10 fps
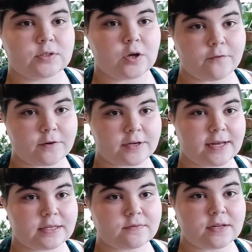So for
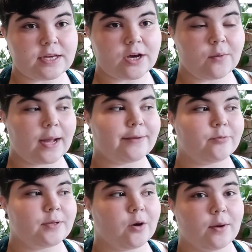today's video, I
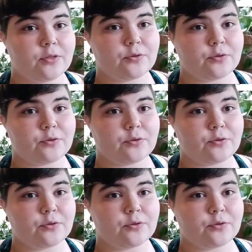will be going